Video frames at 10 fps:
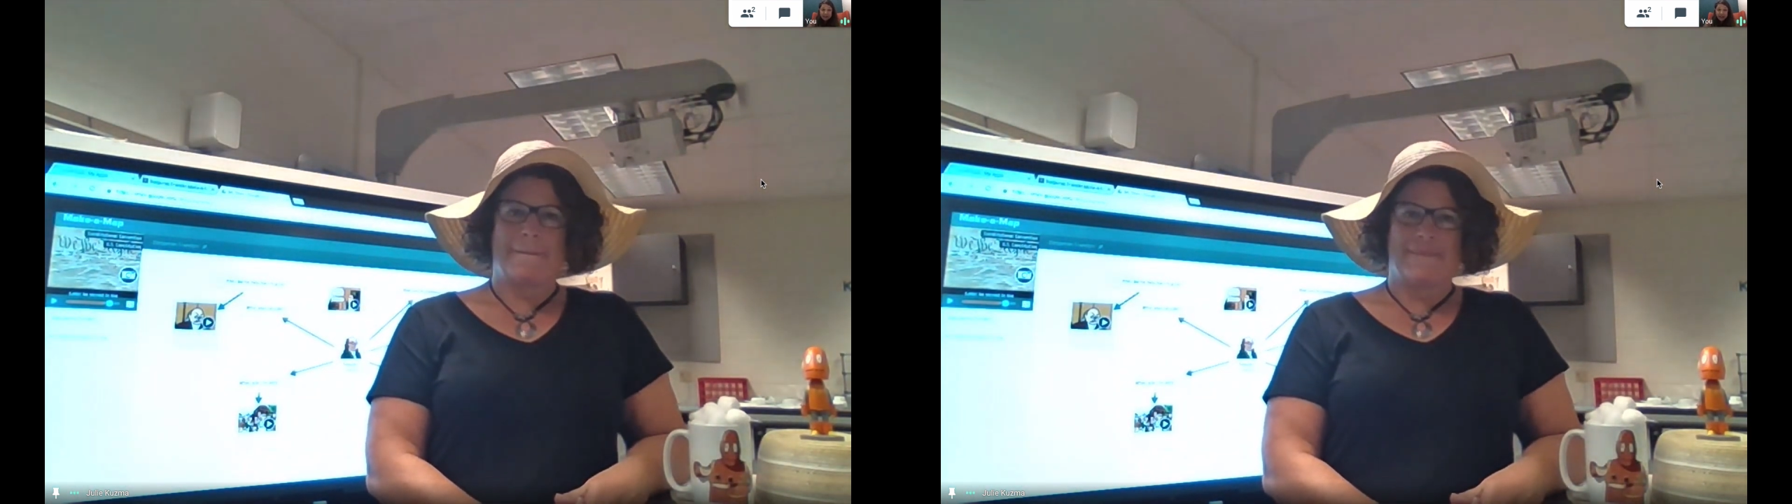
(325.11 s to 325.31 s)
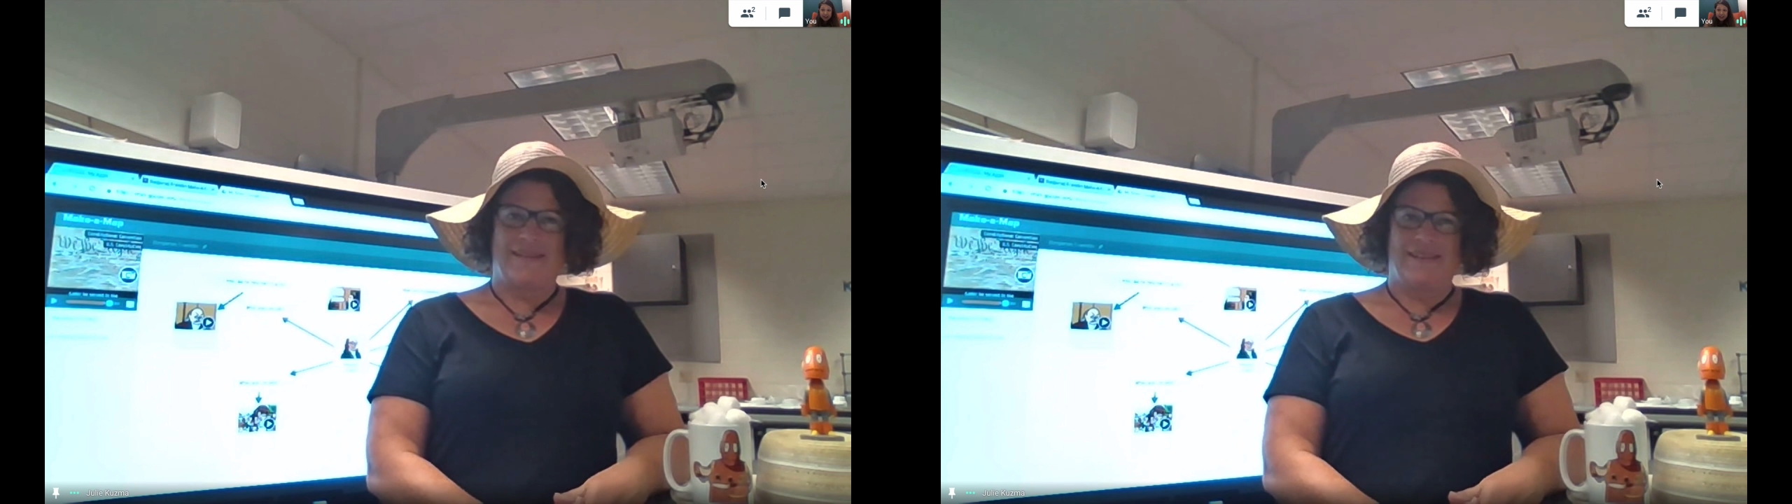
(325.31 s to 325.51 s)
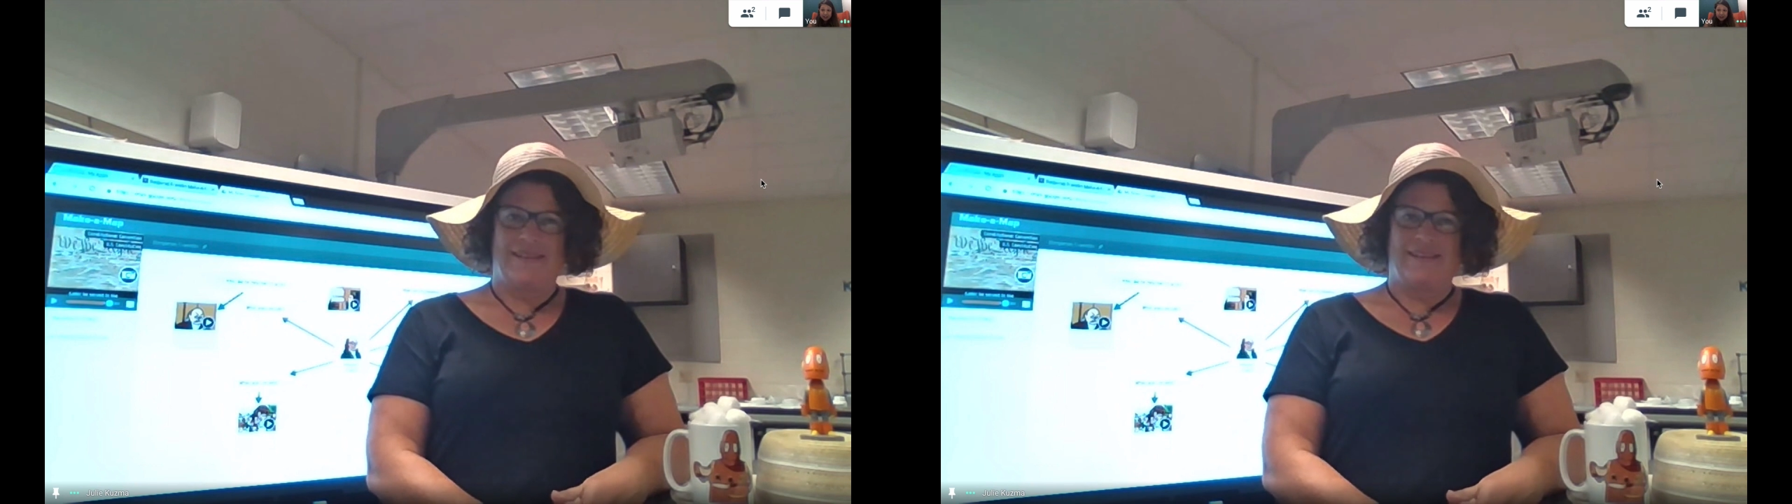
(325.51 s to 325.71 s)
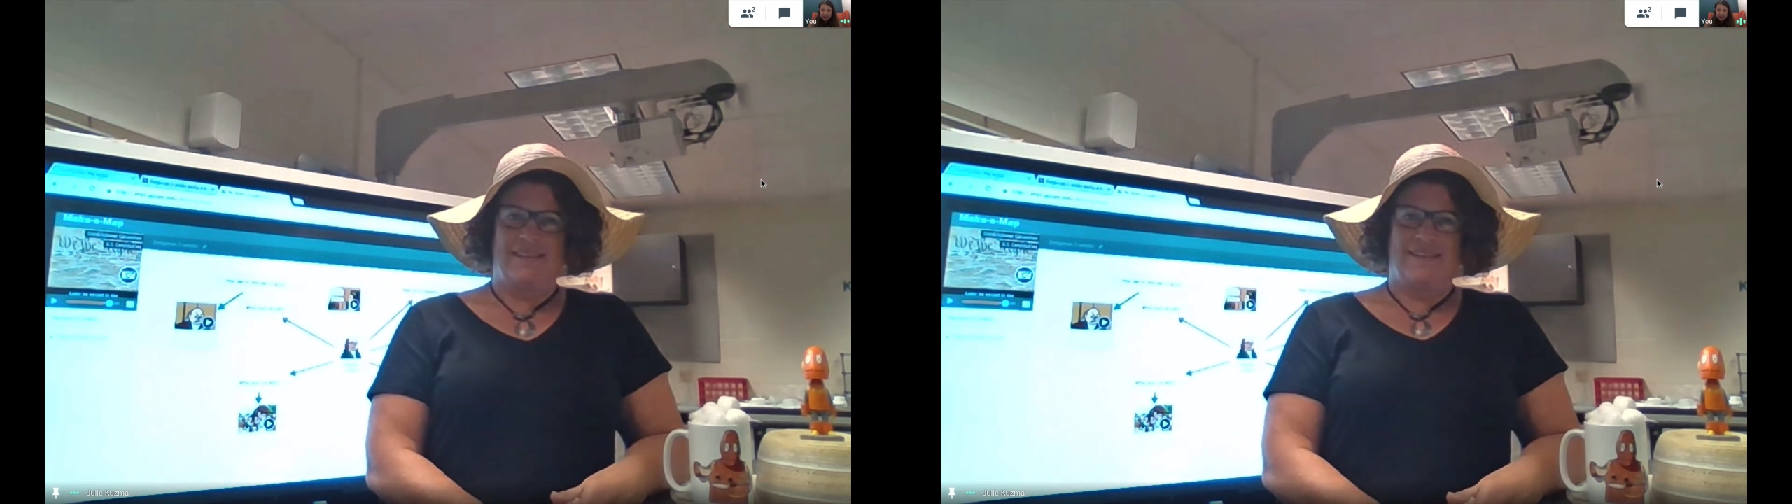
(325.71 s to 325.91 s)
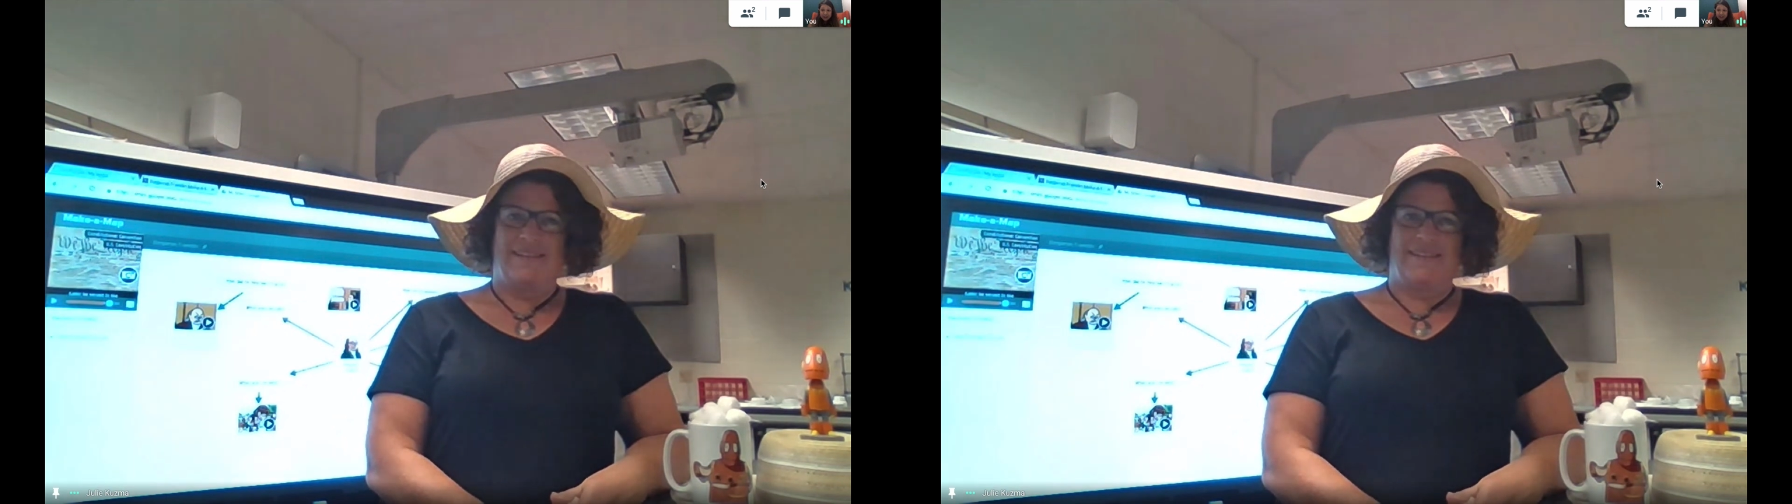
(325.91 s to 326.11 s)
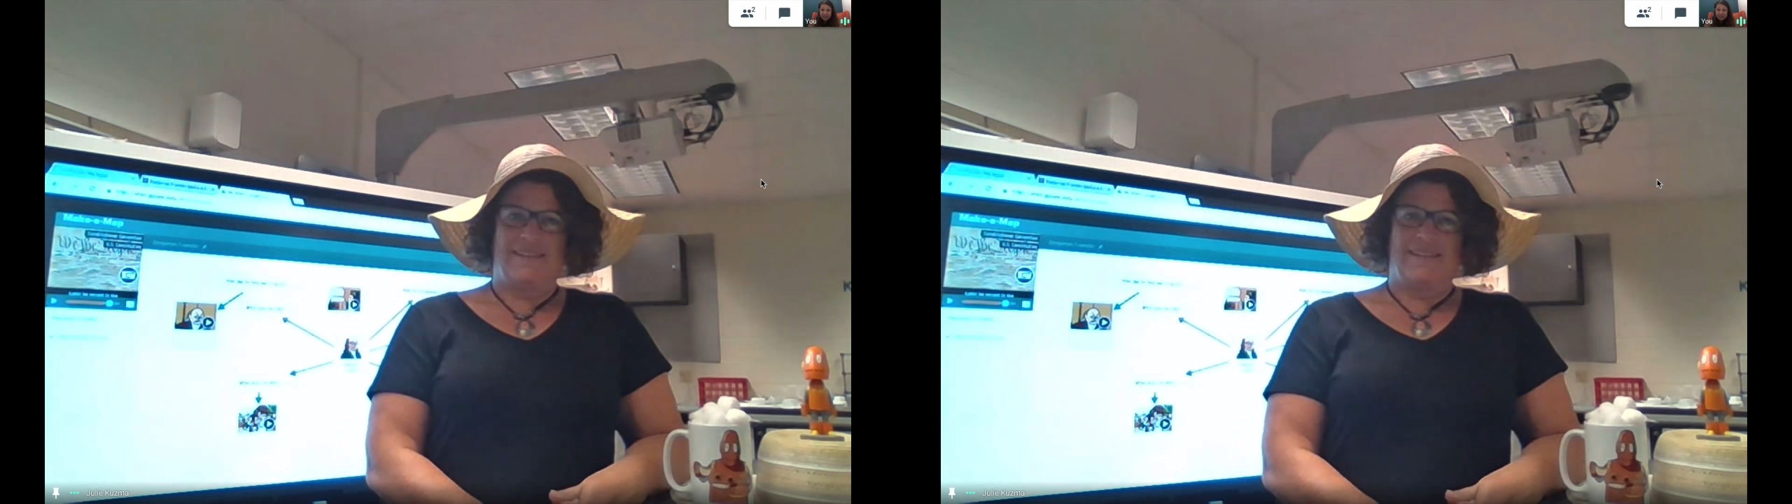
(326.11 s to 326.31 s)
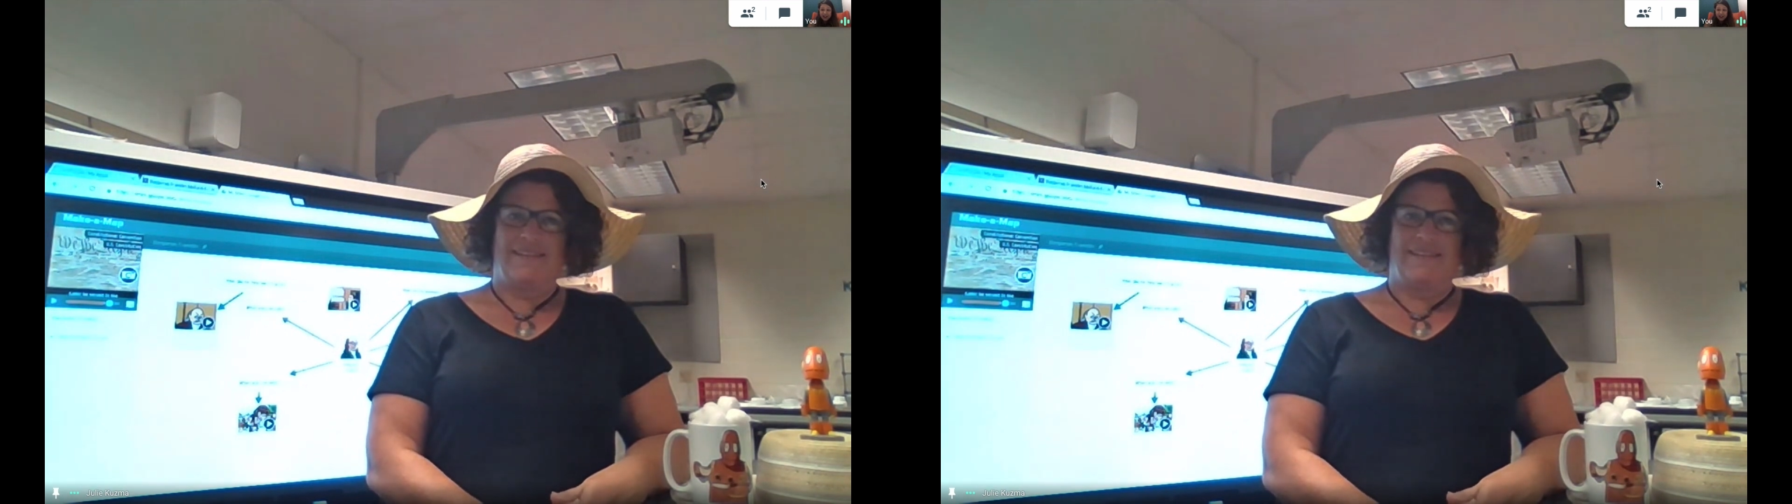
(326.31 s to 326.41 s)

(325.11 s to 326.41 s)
back to you with,